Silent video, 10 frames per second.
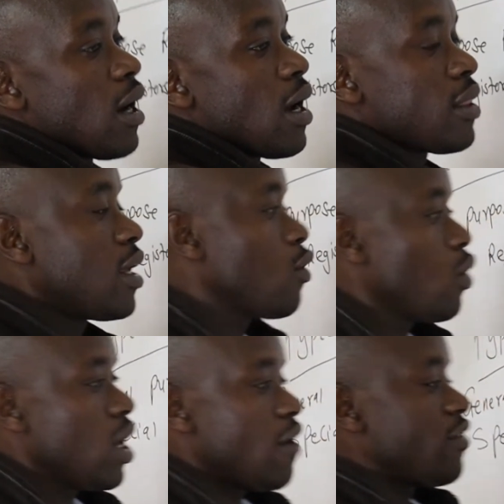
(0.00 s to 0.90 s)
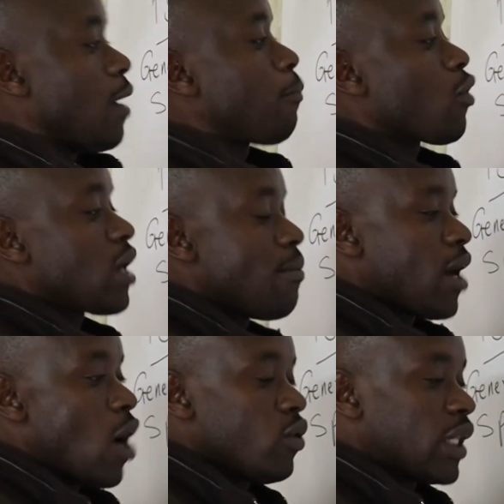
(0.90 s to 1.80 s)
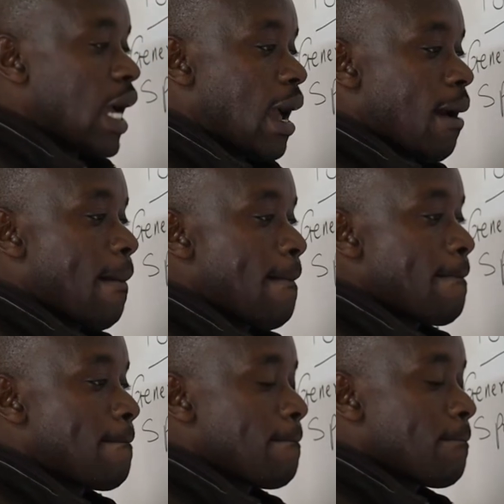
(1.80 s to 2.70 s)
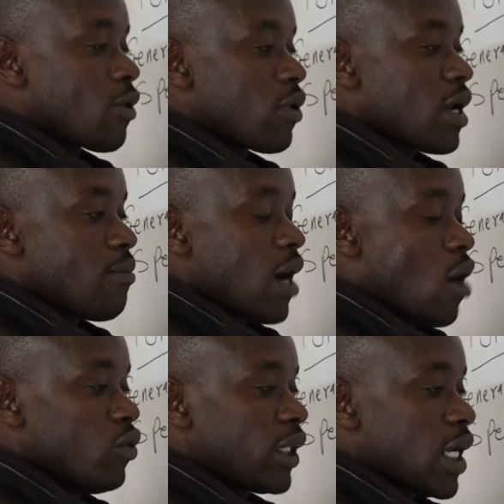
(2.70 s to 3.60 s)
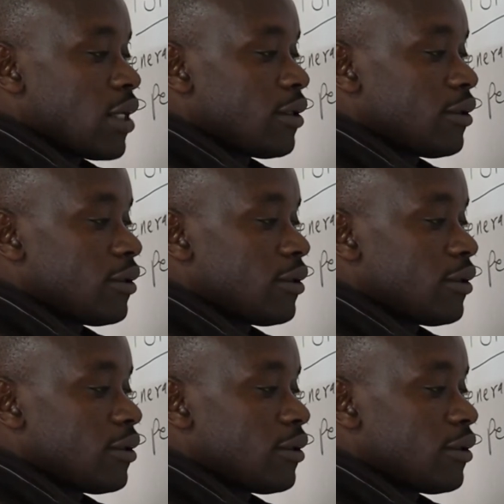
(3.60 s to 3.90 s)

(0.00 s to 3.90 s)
And then we have the program counter. Program counter.